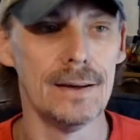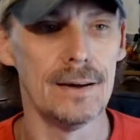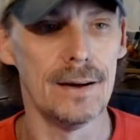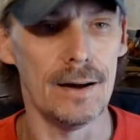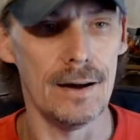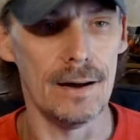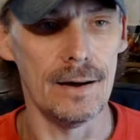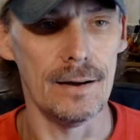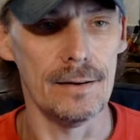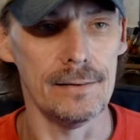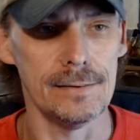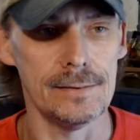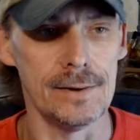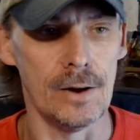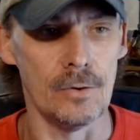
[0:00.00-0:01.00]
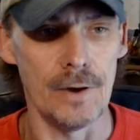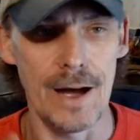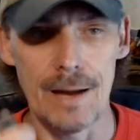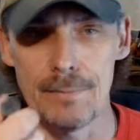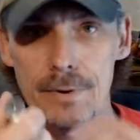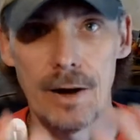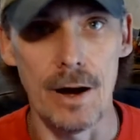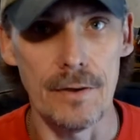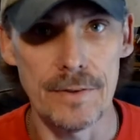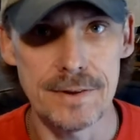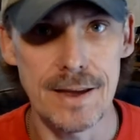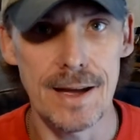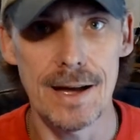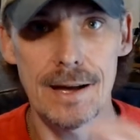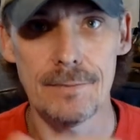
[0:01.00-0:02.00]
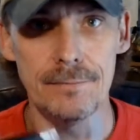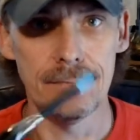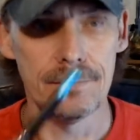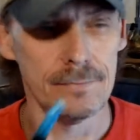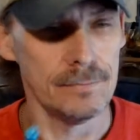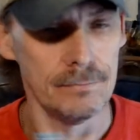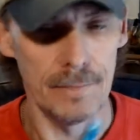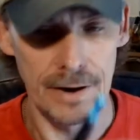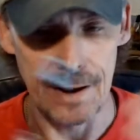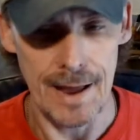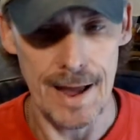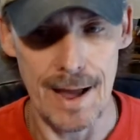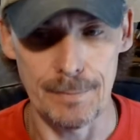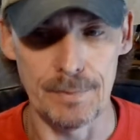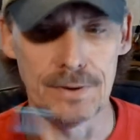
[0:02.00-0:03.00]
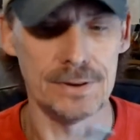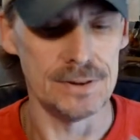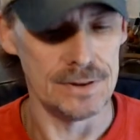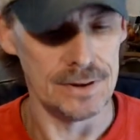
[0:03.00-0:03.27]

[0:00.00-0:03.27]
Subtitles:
It don't happen all the time, but it happens.